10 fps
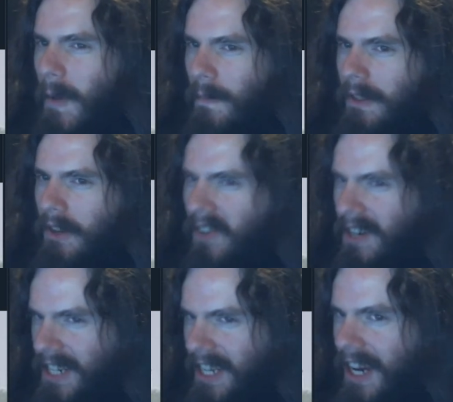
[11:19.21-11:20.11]
The
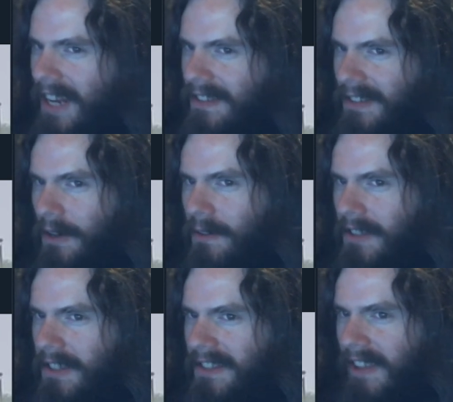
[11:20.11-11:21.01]
Georgia Guidestones
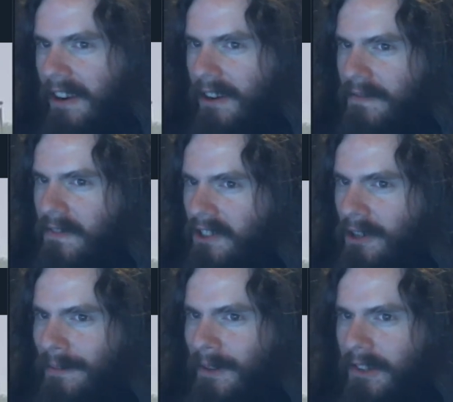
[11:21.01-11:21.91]
are the center of
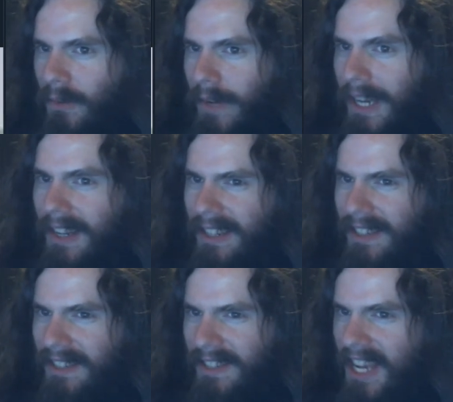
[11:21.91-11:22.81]
numerous
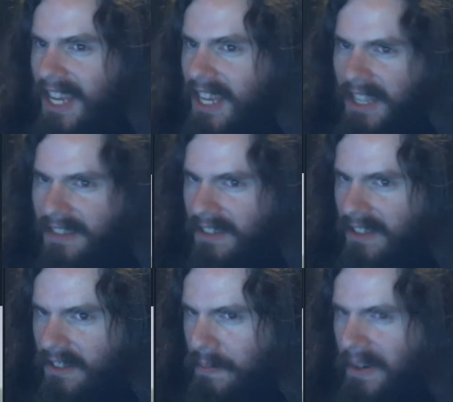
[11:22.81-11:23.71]
ridiculous
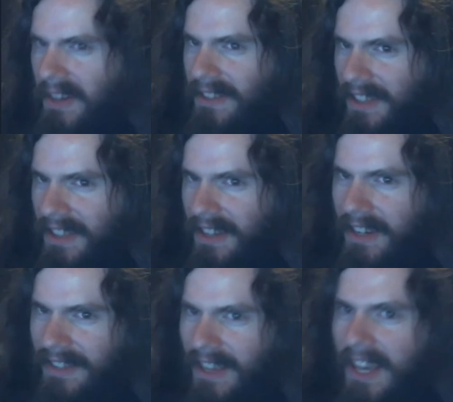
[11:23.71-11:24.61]
conspiracy
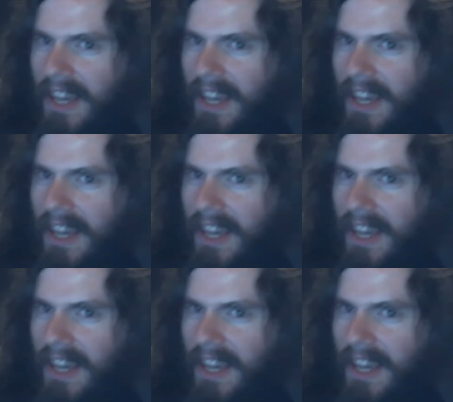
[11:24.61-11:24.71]
theories.